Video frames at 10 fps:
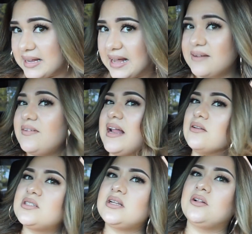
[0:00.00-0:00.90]
they kind of
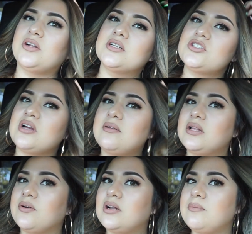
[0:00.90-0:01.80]
announced it on their Instagram
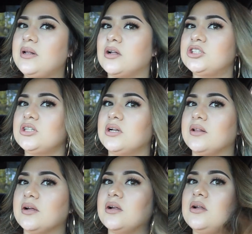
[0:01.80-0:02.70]
that they were going to be launching
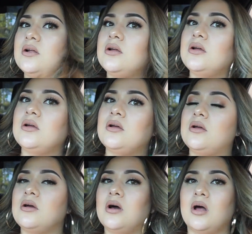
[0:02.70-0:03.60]
another
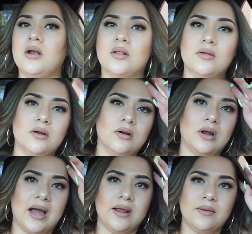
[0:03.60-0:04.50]

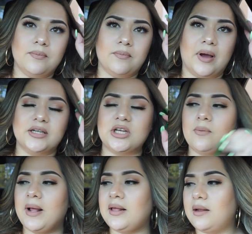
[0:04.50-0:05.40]
another eye
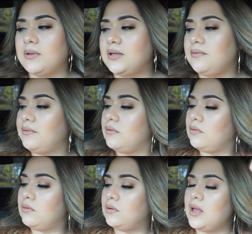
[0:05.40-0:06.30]
eyeshadow palette, I believe.
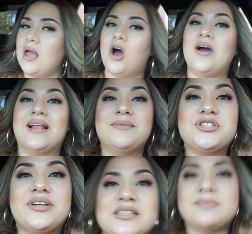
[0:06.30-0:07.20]
Oh yeah, let me show you